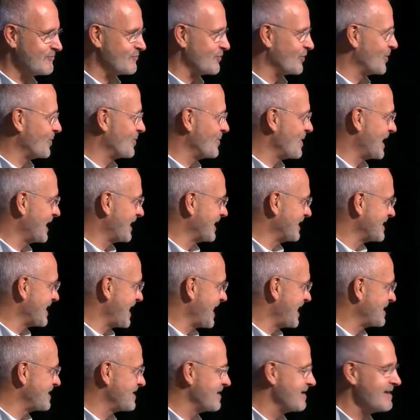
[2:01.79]
for a minute?
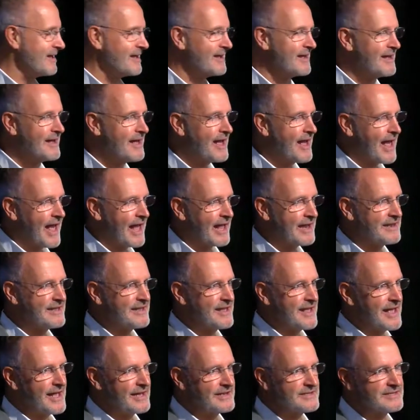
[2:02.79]
And and
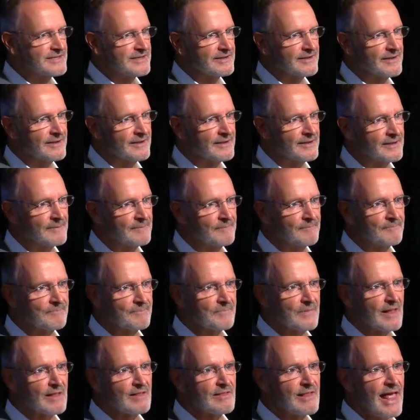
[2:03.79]
yet,
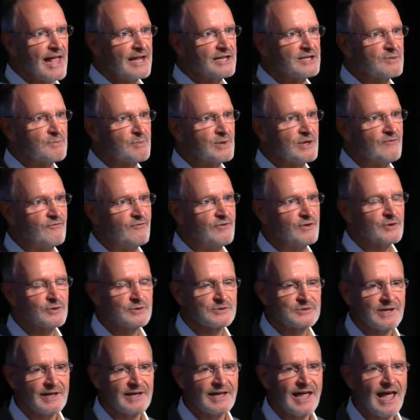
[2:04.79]
um, that to me
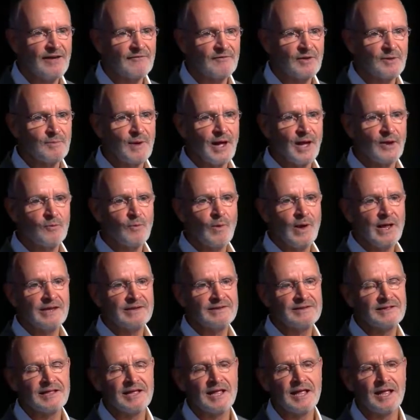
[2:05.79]
feels like having my
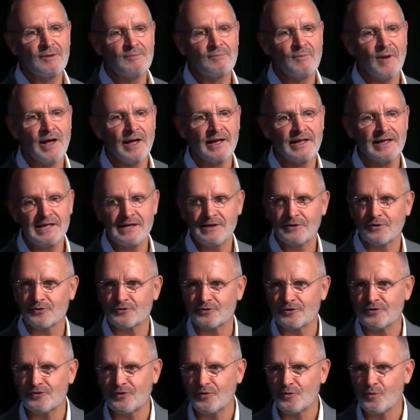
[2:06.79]
weight in my
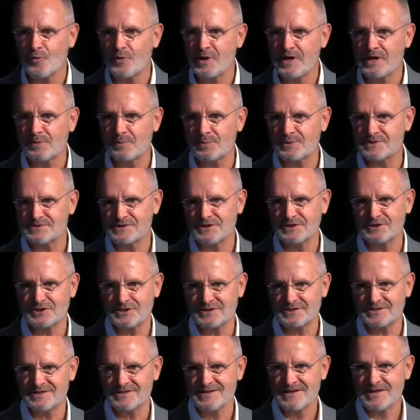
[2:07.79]
heels. It's a weak
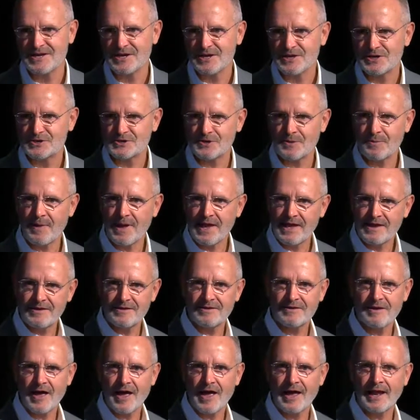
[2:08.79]
position to
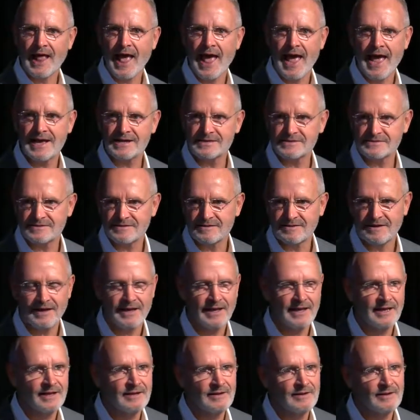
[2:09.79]
make an ask
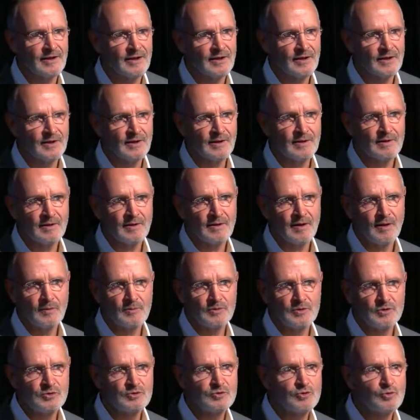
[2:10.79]
and uh,
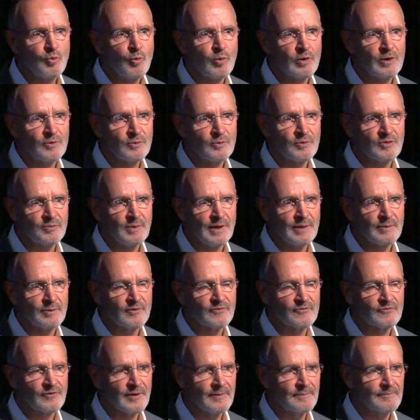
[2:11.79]
to do work with
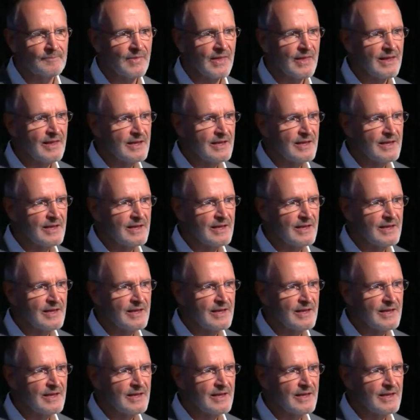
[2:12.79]
people from.